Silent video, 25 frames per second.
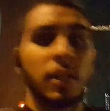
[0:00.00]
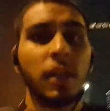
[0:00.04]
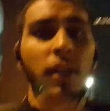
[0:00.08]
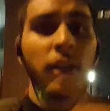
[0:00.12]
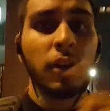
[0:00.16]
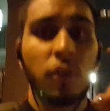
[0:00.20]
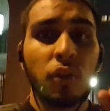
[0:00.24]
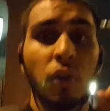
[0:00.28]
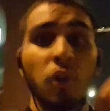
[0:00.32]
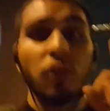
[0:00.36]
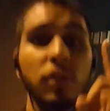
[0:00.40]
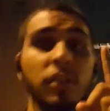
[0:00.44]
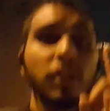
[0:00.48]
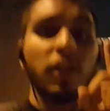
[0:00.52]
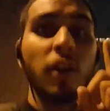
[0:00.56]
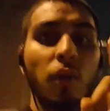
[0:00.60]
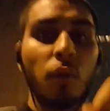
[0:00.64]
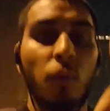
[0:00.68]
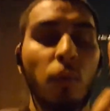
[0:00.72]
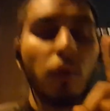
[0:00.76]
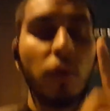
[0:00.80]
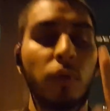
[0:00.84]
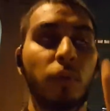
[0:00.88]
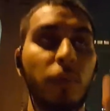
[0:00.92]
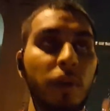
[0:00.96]
crossing a
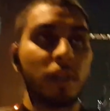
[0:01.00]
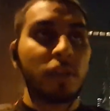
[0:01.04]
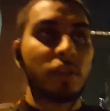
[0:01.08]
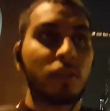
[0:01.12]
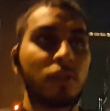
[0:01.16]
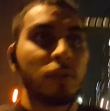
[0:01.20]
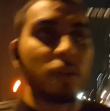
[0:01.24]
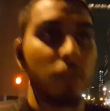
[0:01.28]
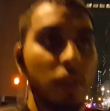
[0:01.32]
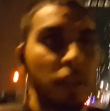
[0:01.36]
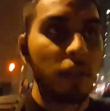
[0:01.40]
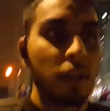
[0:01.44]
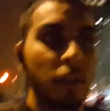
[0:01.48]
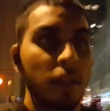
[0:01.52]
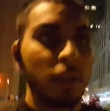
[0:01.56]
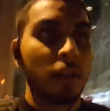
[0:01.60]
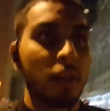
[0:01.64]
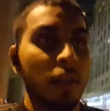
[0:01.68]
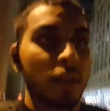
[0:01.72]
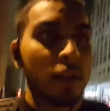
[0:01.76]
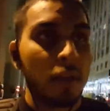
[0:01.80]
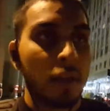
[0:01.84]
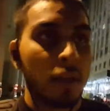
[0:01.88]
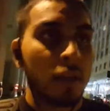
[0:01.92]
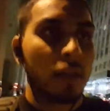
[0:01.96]
one-way street?
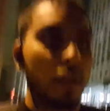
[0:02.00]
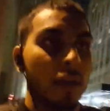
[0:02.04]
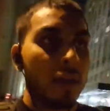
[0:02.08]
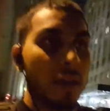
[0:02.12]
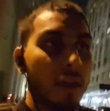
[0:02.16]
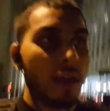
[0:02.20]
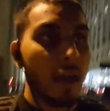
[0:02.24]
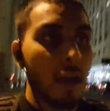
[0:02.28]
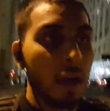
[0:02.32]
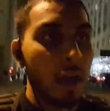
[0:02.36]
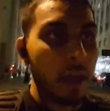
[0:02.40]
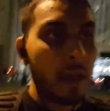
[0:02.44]
I